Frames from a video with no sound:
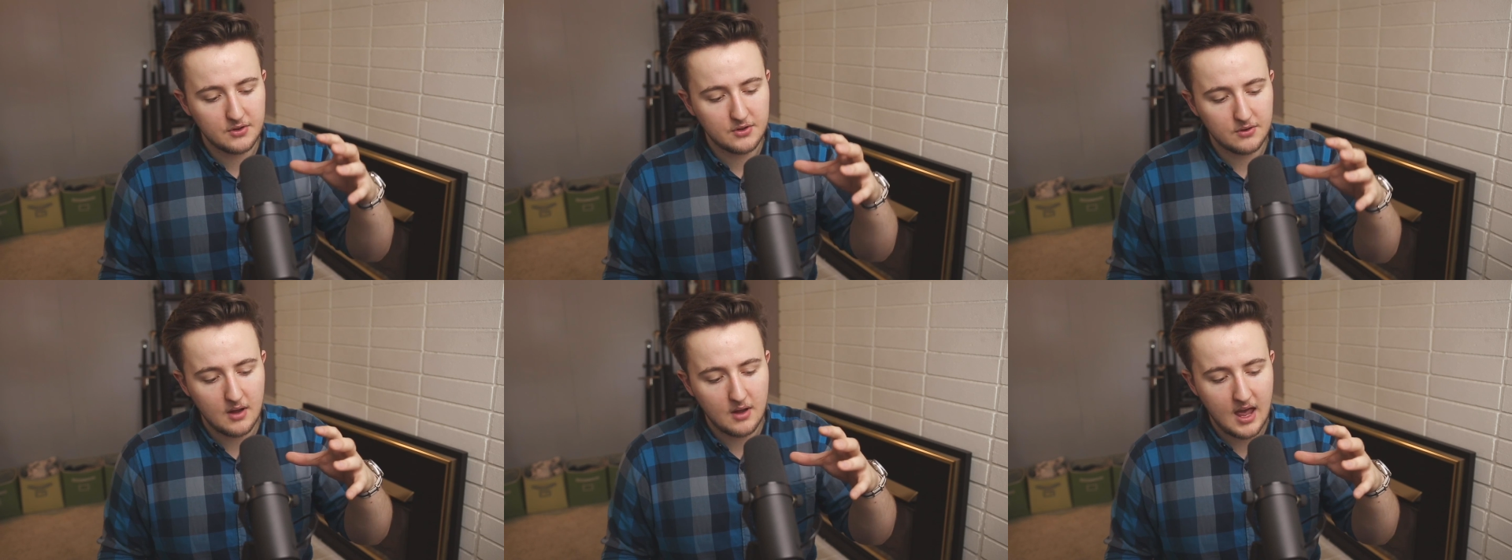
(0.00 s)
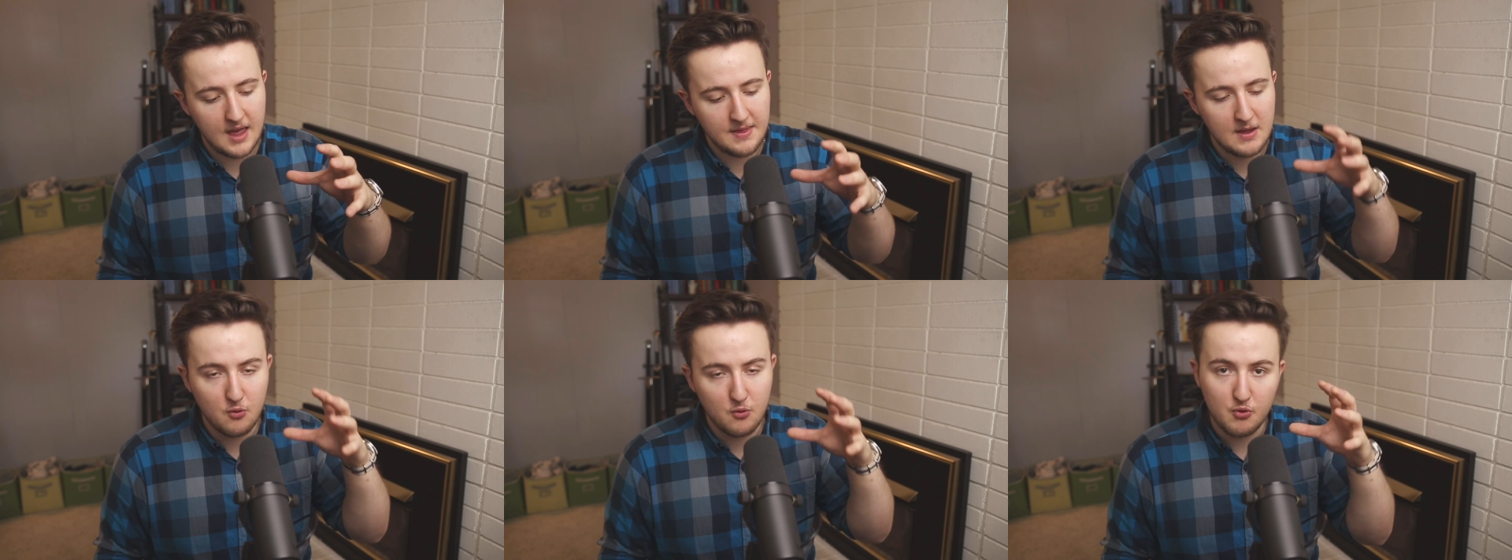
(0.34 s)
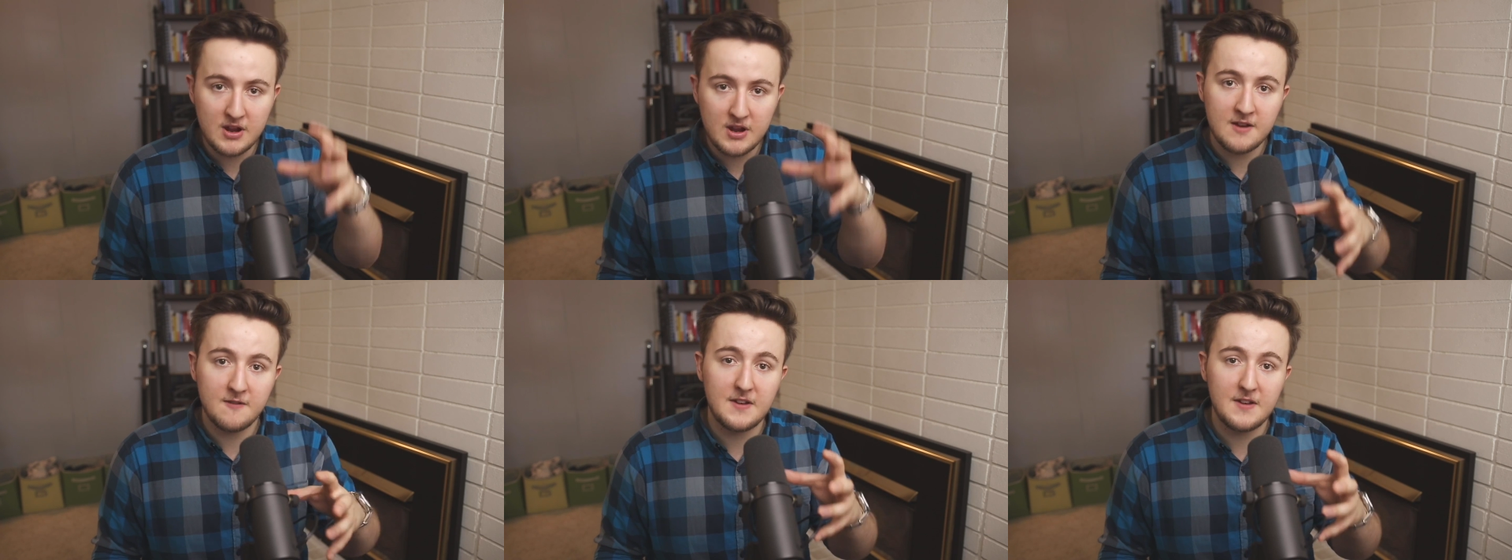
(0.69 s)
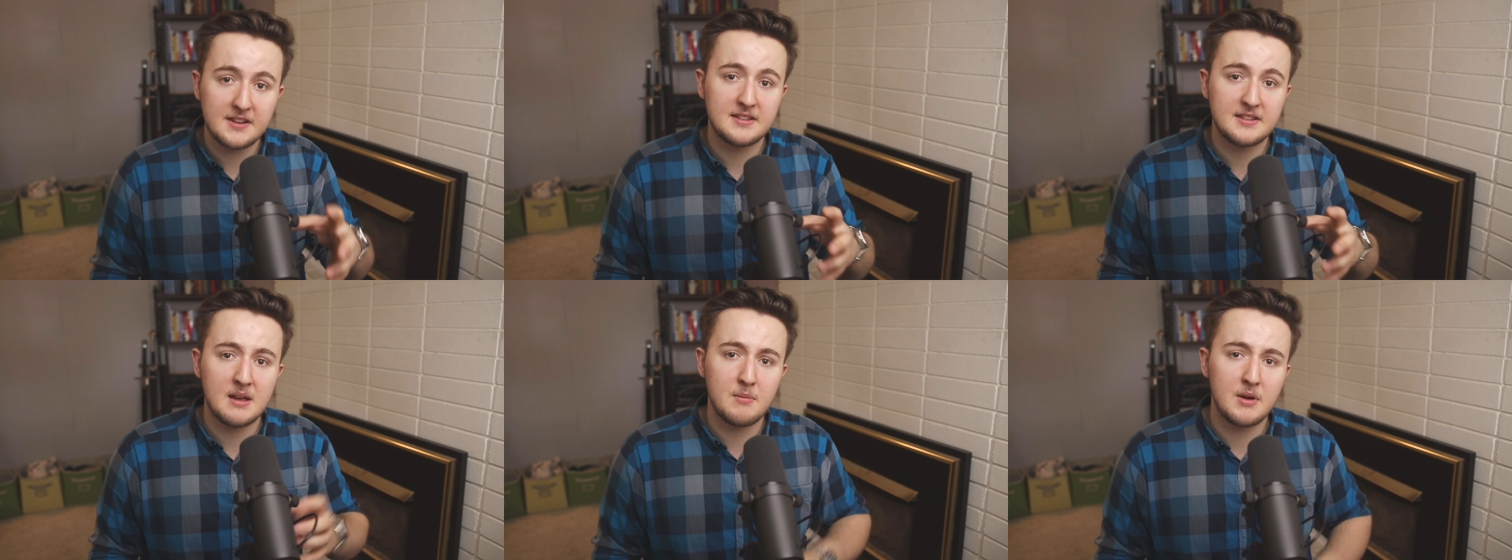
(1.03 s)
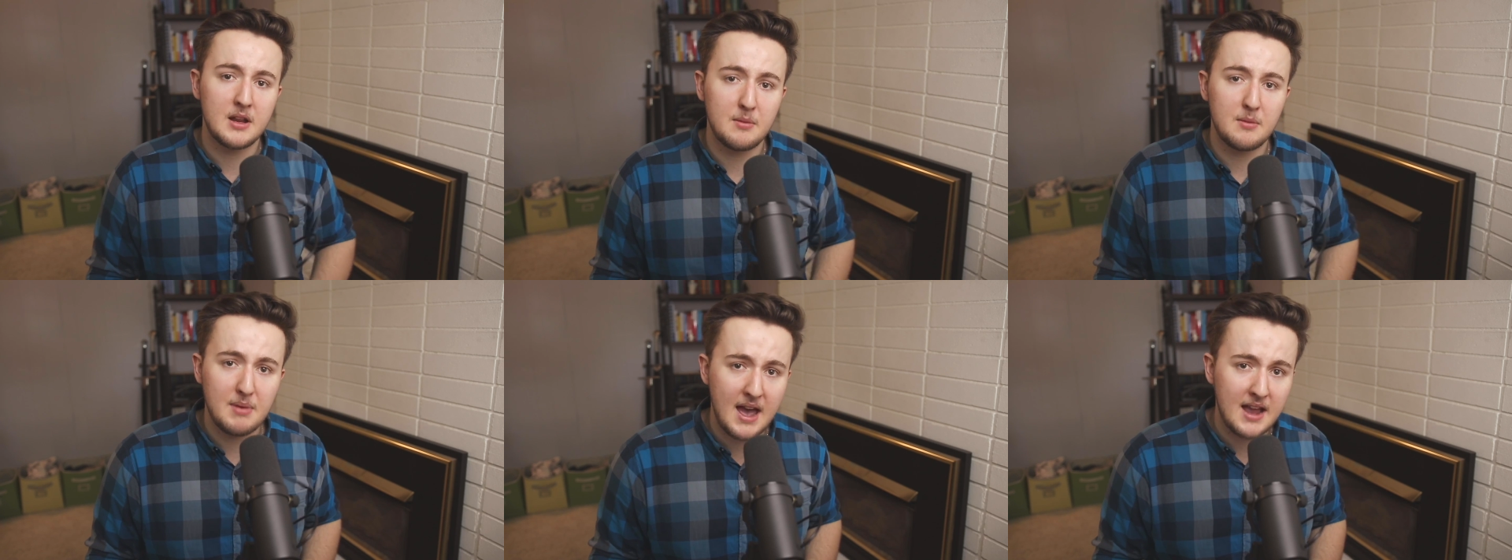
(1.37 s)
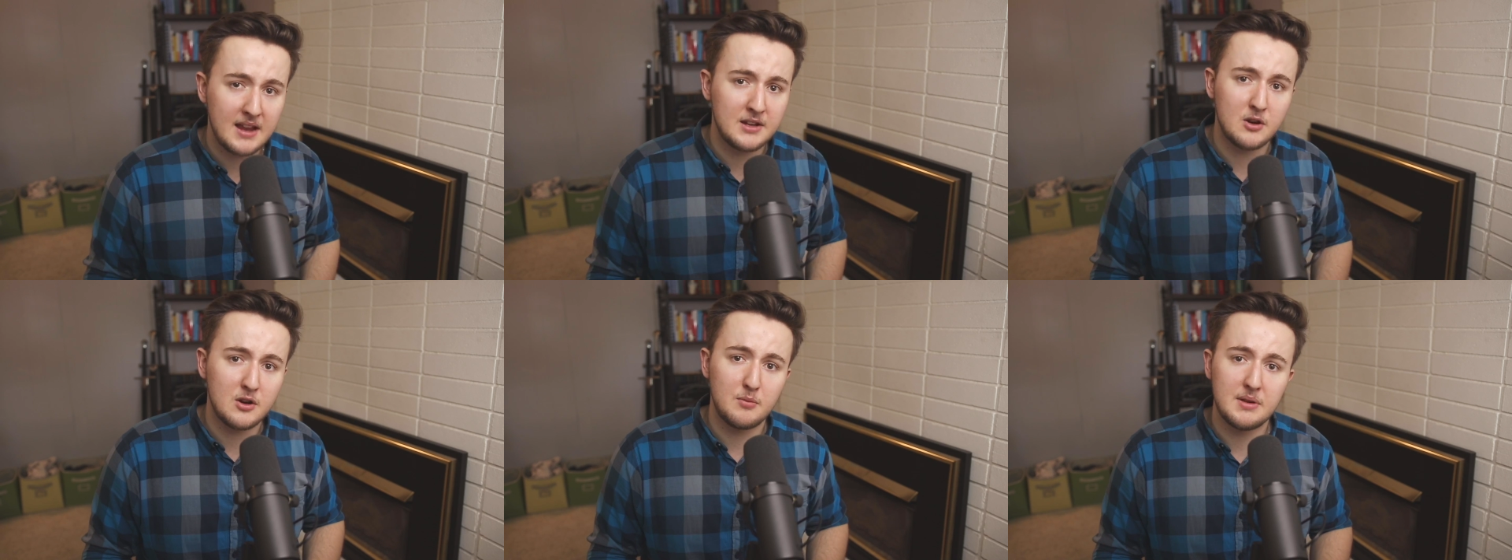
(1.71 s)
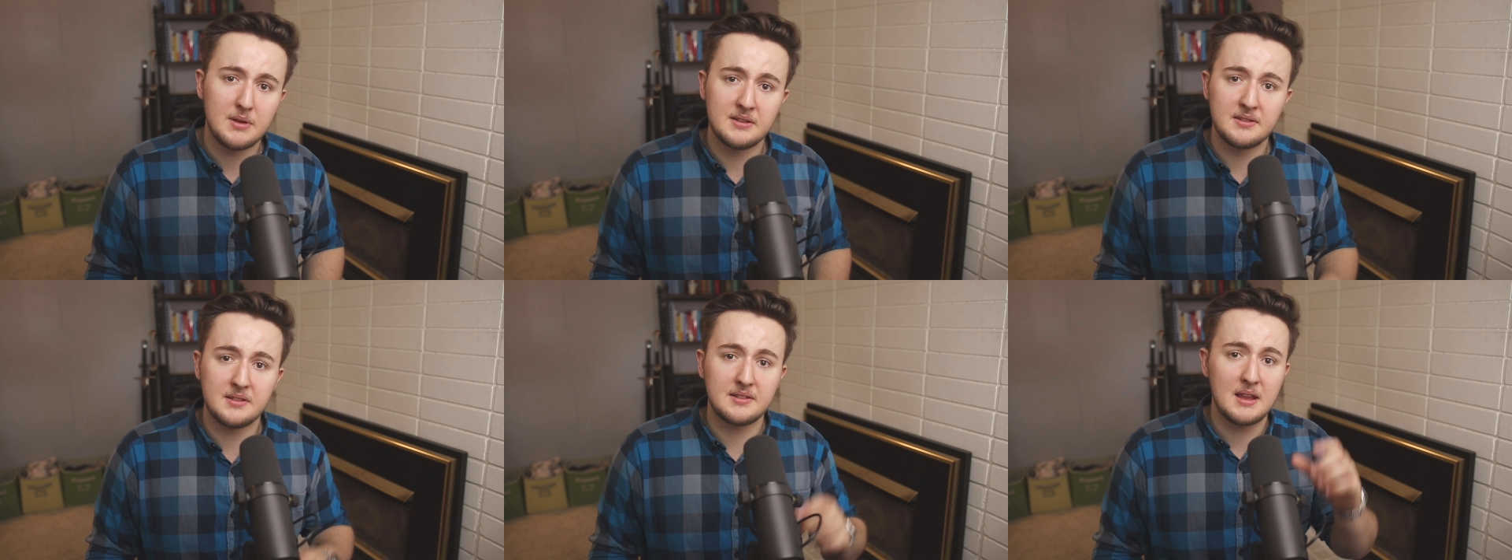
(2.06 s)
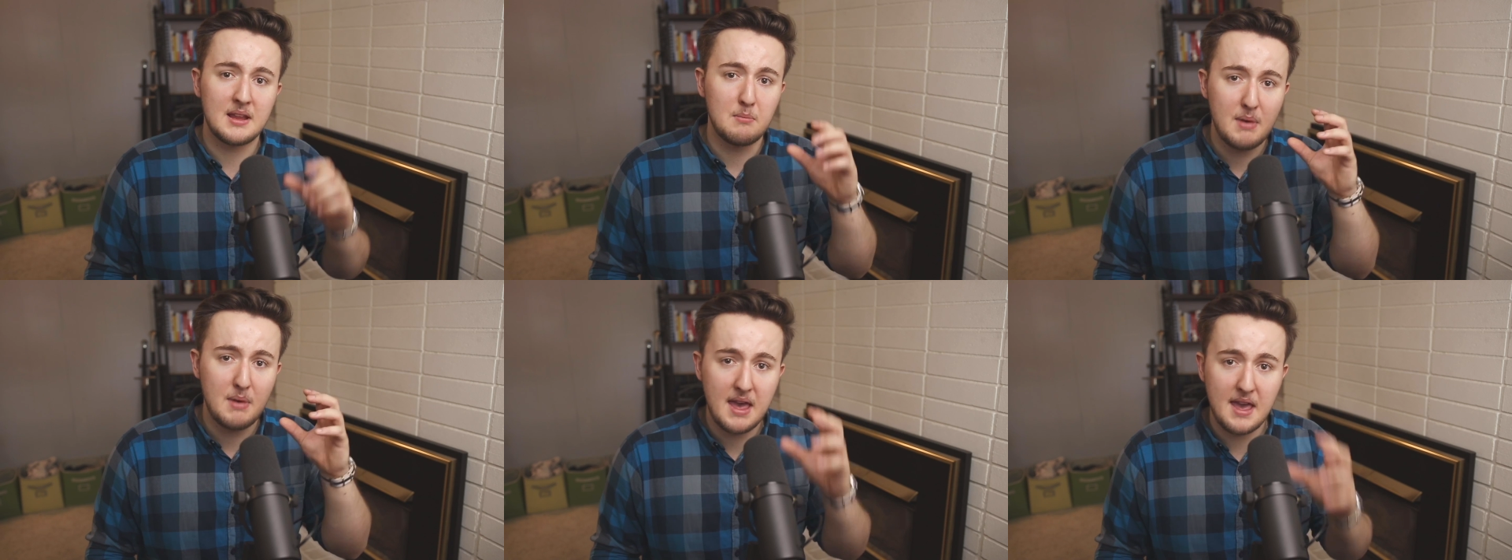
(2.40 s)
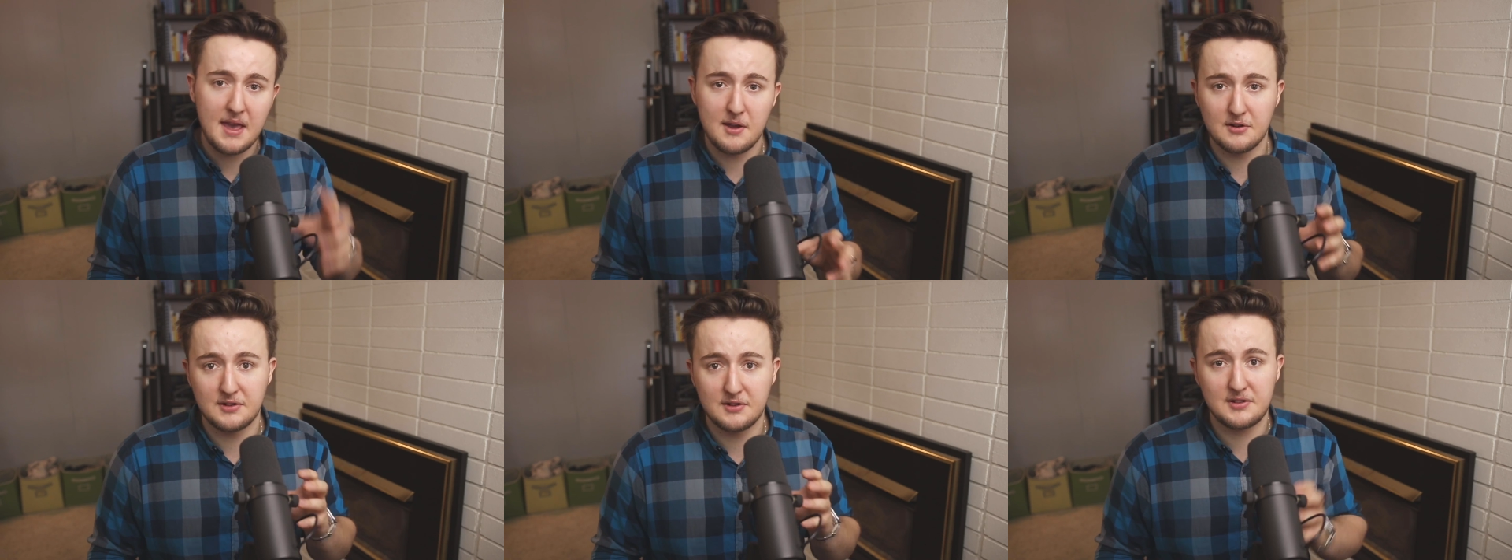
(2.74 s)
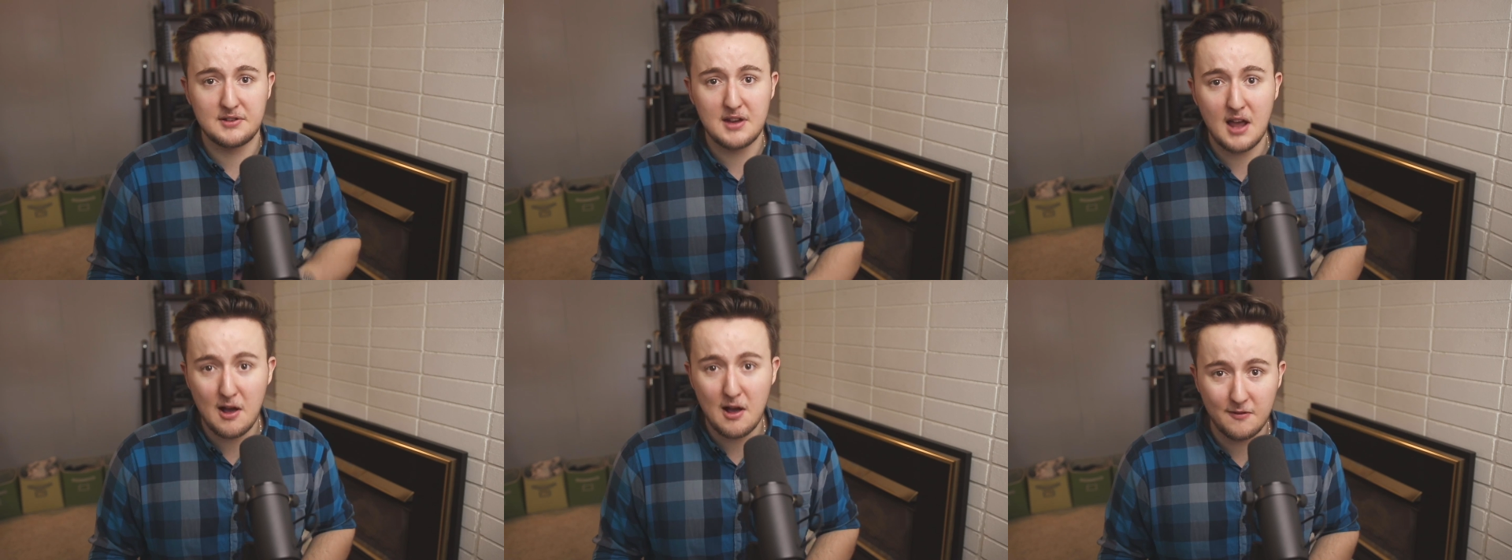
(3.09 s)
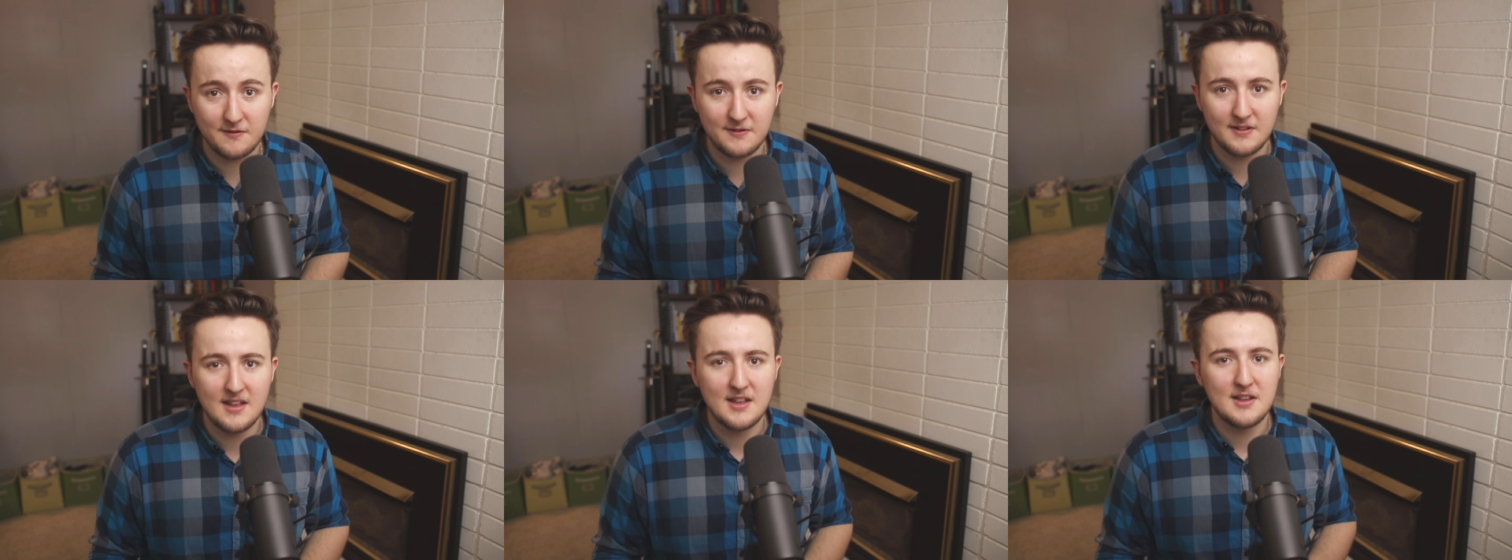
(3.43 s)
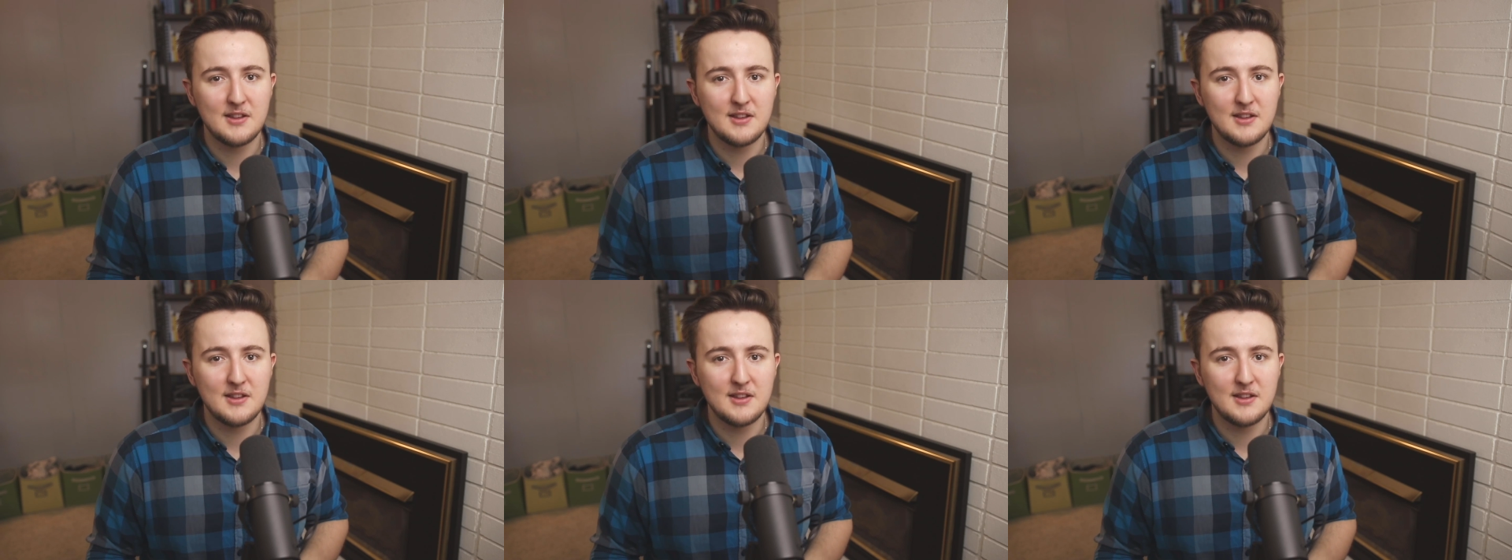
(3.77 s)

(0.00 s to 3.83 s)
reinvest that money back into your business and pay yourself